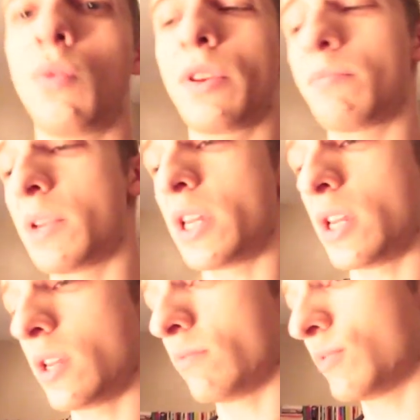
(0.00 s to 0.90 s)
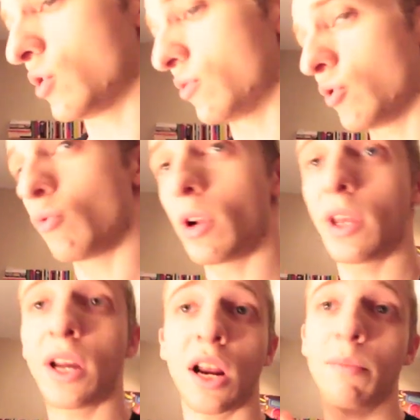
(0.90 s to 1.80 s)
with me, you
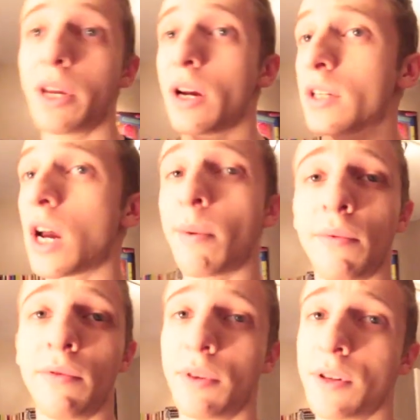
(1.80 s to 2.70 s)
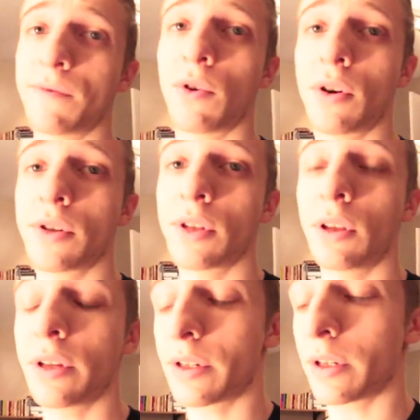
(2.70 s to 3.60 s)
really got to be on top of it as far as the
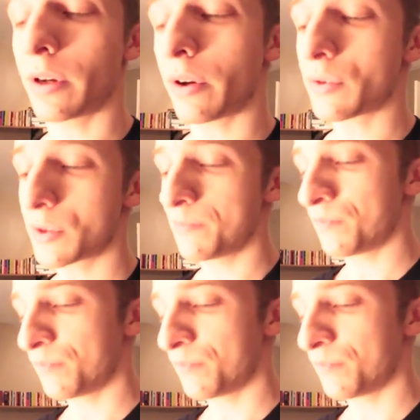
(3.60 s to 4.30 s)
listing goes.